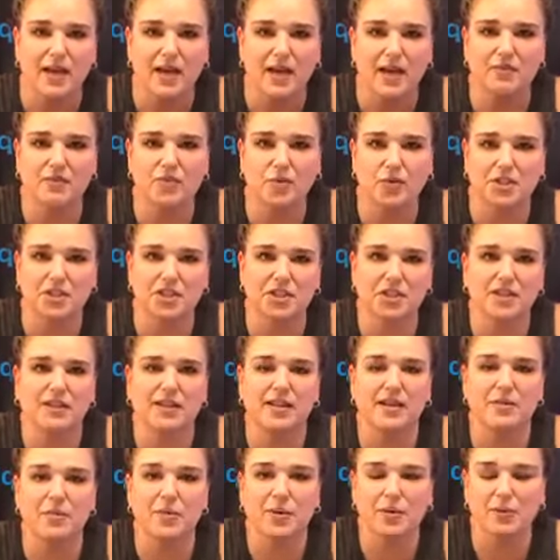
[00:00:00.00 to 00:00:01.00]

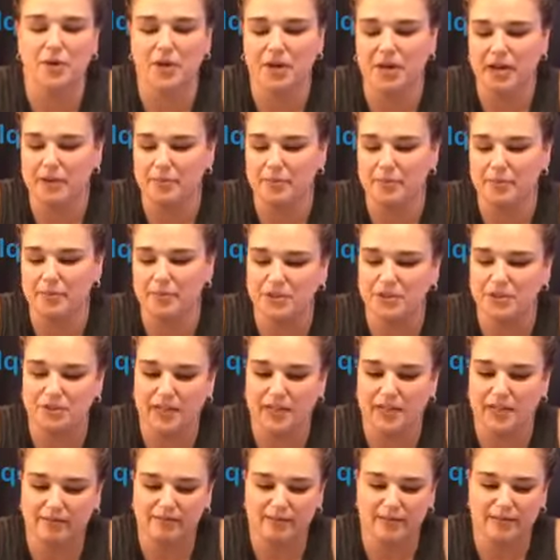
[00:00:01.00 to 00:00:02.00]
Unfortunately, we weren't able to do
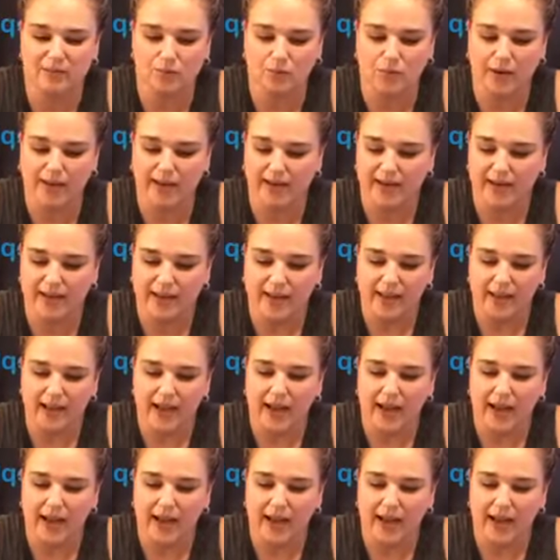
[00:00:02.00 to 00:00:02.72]
that this week.